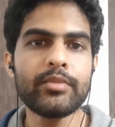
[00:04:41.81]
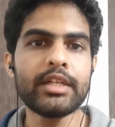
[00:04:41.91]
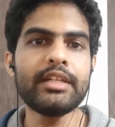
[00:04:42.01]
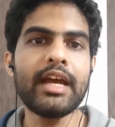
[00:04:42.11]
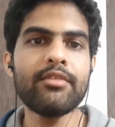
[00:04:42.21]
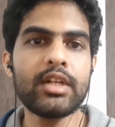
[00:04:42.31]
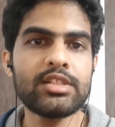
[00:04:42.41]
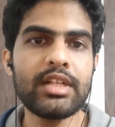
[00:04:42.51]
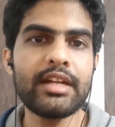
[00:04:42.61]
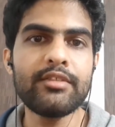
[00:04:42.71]

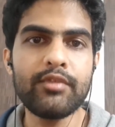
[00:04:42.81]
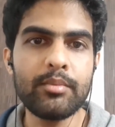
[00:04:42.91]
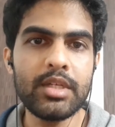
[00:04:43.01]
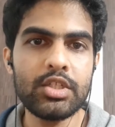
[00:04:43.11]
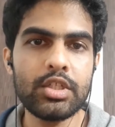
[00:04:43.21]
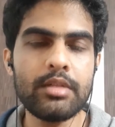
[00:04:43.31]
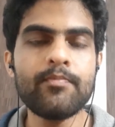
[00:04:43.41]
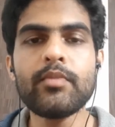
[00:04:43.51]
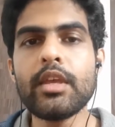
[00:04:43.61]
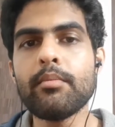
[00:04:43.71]
divulge that information.
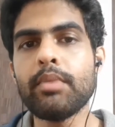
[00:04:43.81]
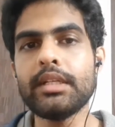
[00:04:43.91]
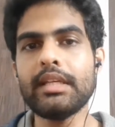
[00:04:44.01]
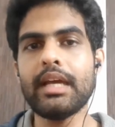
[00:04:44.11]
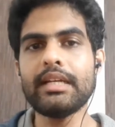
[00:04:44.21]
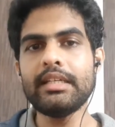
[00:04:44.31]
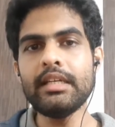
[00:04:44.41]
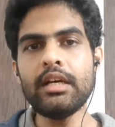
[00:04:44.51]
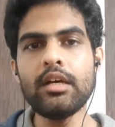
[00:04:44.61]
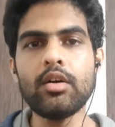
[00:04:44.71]
But the
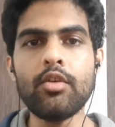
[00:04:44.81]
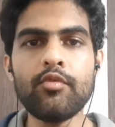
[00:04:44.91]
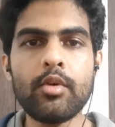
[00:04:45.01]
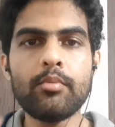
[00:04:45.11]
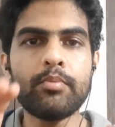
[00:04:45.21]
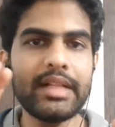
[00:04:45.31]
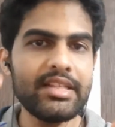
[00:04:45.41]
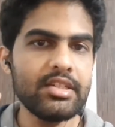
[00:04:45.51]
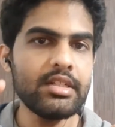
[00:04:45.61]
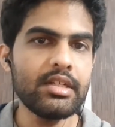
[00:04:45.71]
idea of
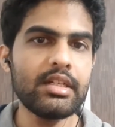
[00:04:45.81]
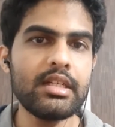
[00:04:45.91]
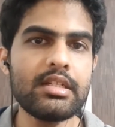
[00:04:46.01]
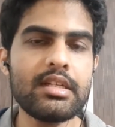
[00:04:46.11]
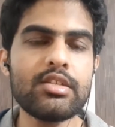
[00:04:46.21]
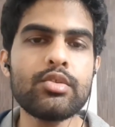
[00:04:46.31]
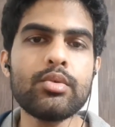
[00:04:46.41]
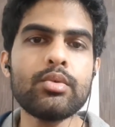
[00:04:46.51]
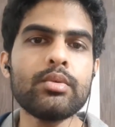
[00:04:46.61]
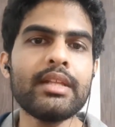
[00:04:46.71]
pleasantries is to
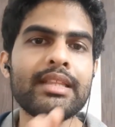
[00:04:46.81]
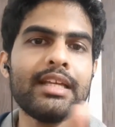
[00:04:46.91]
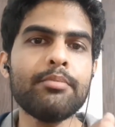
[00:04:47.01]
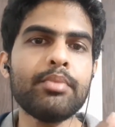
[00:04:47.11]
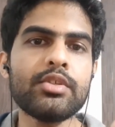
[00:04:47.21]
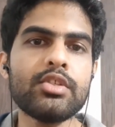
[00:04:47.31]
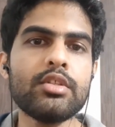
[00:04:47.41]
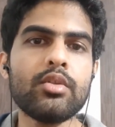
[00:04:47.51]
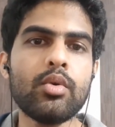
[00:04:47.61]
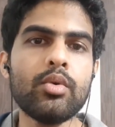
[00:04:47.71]
let that
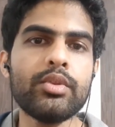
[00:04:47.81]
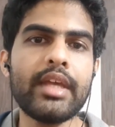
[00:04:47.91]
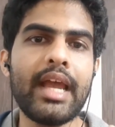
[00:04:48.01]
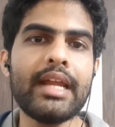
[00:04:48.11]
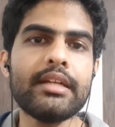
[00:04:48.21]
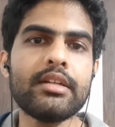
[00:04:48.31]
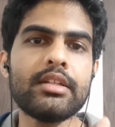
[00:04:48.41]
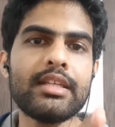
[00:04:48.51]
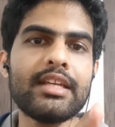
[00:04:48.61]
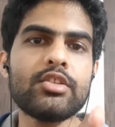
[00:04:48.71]
person know that
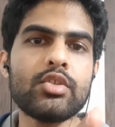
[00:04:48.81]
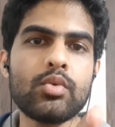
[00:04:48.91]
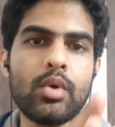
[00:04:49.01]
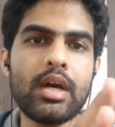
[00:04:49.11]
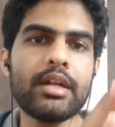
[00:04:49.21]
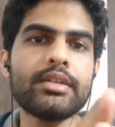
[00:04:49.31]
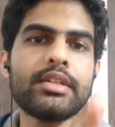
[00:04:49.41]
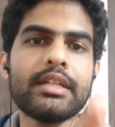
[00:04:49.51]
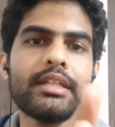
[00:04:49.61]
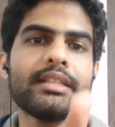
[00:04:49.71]
yes, you are
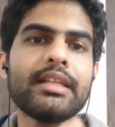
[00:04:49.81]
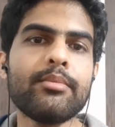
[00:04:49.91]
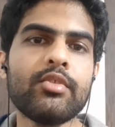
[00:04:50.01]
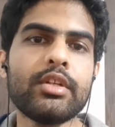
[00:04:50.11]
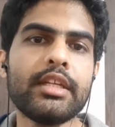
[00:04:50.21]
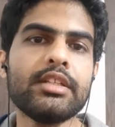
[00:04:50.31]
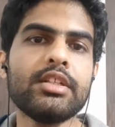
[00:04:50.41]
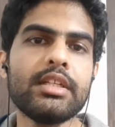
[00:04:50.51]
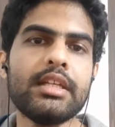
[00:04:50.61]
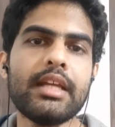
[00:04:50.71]
treating them with
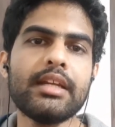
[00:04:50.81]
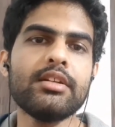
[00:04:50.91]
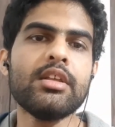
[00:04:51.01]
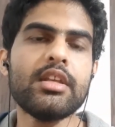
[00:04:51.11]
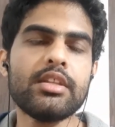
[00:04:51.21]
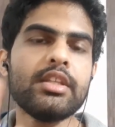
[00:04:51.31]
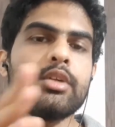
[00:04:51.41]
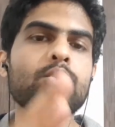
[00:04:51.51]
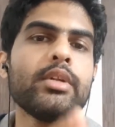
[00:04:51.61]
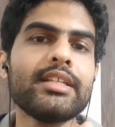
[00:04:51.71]
dignity and they
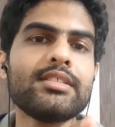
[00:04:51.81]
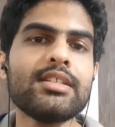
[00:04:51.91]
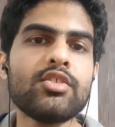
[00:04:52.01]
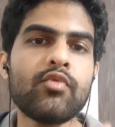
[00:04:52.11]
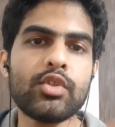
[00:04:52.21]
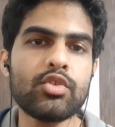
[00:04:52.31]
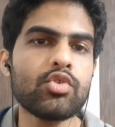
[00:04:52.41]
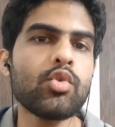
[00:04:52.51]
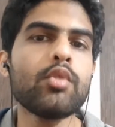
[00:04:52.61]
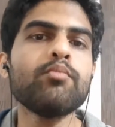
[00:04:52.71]
don't exist for the
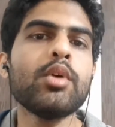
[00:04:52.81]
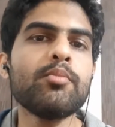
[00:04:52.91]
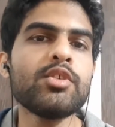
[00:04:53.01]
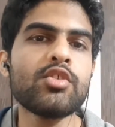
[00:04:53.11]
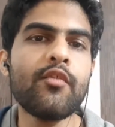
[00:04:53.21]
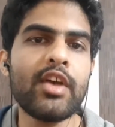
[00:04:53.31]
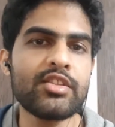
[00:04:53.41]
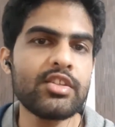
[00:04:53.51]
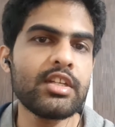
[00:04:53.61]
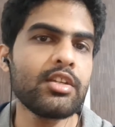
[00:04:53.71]
sole purpose of
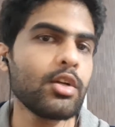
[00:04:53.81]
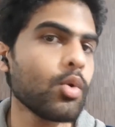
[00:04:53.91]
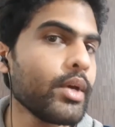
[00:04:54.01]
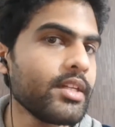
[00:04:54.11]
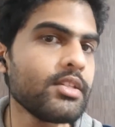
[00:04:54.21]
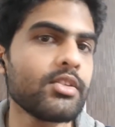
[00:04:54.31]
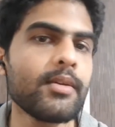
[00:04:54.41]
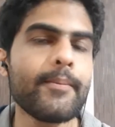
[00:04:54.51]
answering your queries.